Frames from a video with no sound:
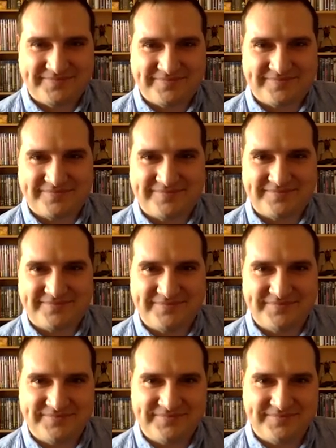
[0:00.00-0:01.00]

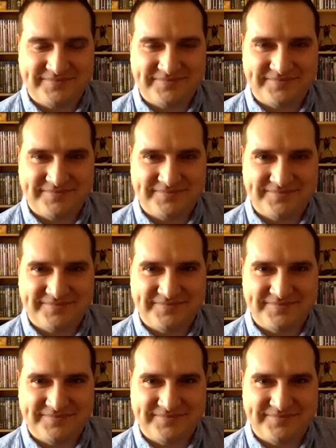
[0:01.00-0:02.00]

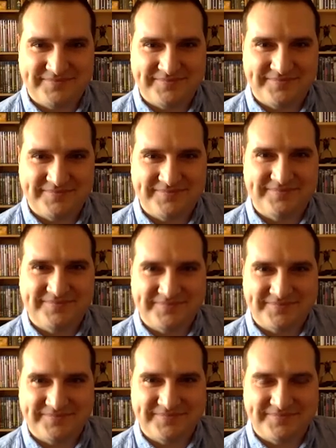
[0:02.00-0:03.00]

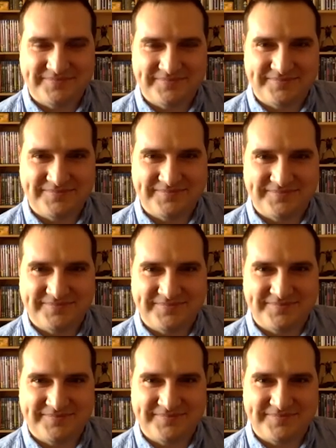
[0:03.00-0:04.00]

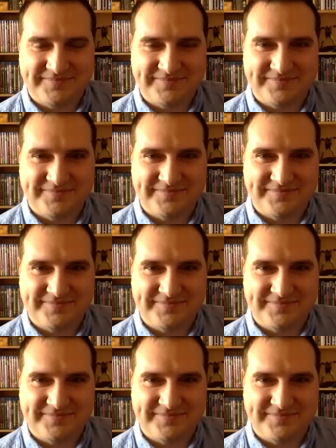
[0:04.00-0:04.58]
(silent)